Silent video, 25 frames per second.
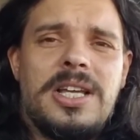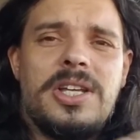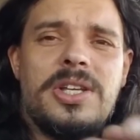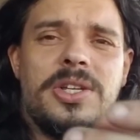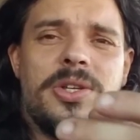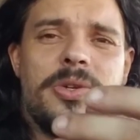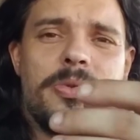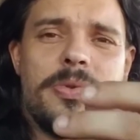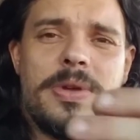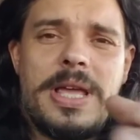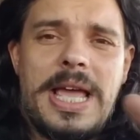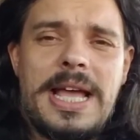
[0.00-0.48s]

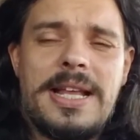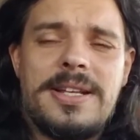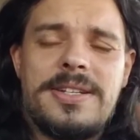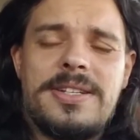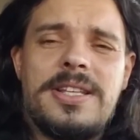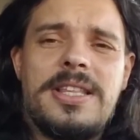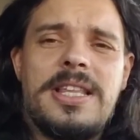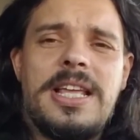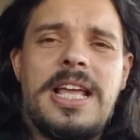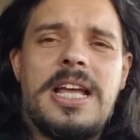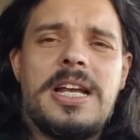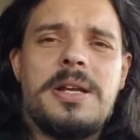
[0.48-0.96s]
you get
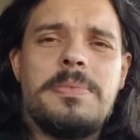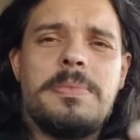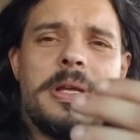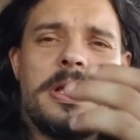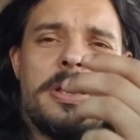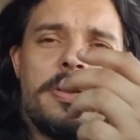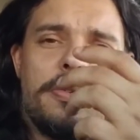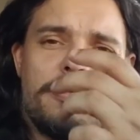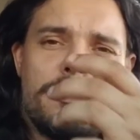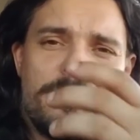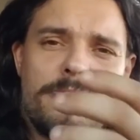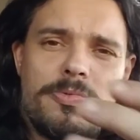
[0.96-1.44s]
to the
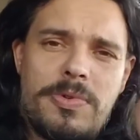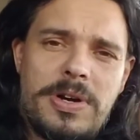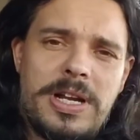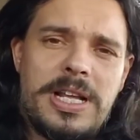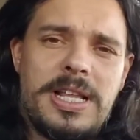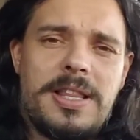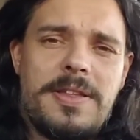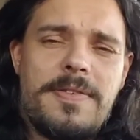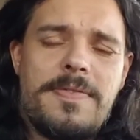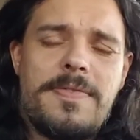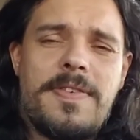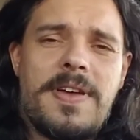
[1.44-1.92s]
enemy
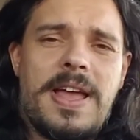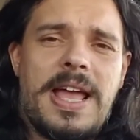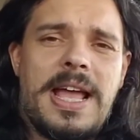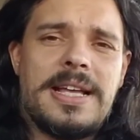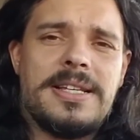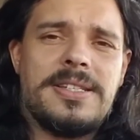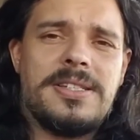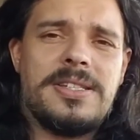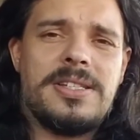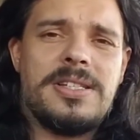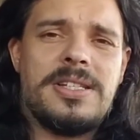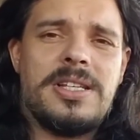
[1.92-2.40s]
really
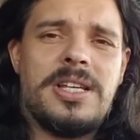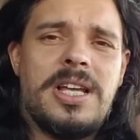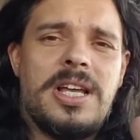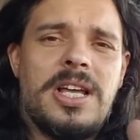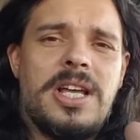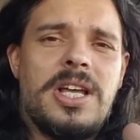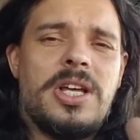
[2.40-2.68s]
fast.